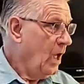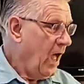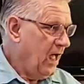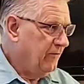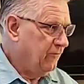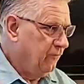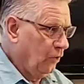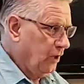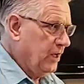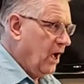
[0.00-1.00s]
a
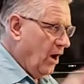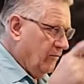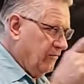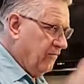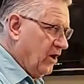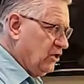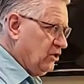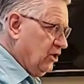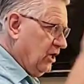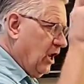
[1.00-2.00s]
fully
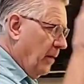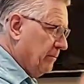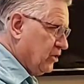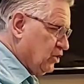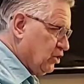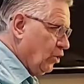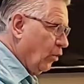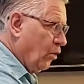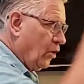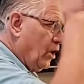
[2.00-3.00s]
functioning,
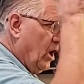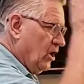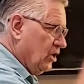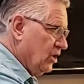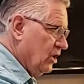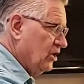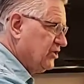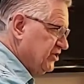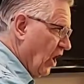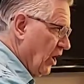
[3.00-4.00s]
mature
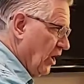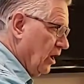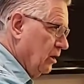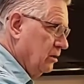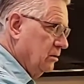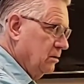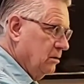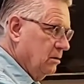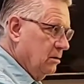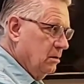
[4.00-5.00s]
son.
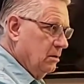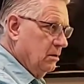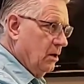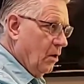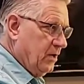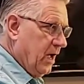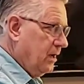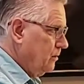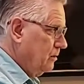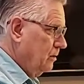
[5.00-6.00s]

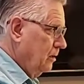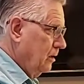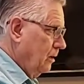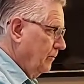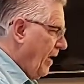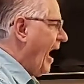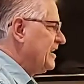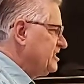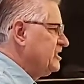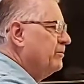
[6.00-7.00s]
Okay?
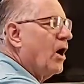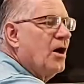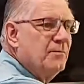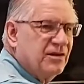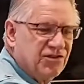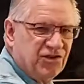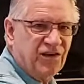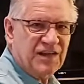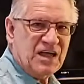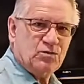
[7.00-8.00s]
Past the bar mitzvah.
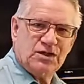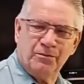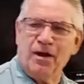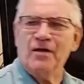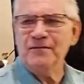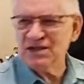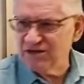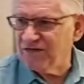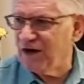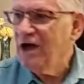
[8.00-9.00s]
That's what the bar
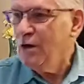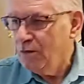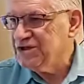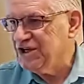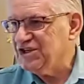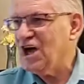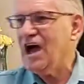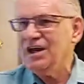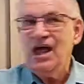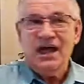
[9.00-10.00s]
mitzvah was
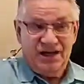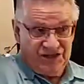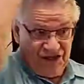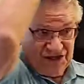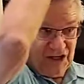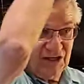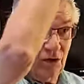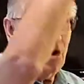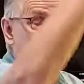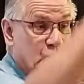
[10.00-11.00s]
designed as to
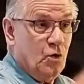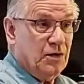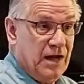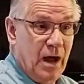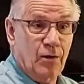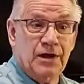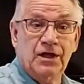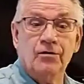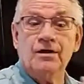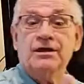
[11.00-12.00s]
signal. You are now
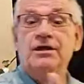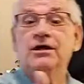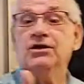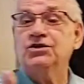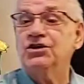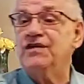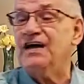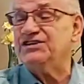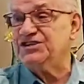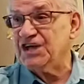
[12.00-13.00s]
entering into that
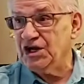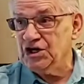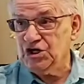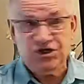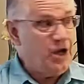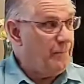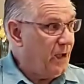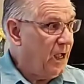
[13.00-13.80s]
sonship.